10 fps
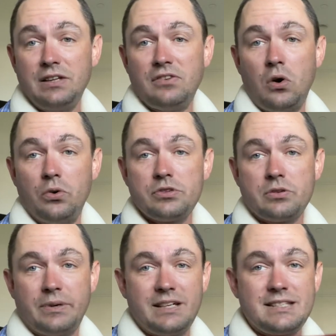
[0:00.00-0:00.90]
of a holster
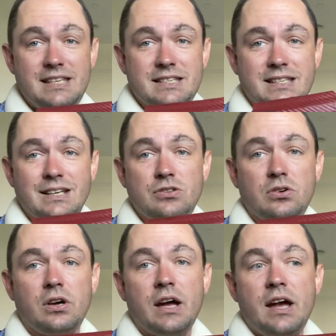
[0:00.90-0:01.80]
because this thing
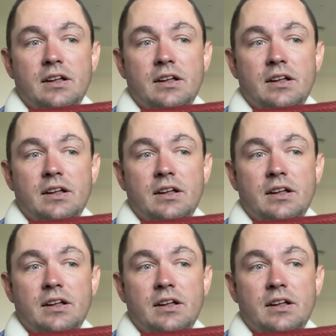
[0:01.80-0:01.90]
took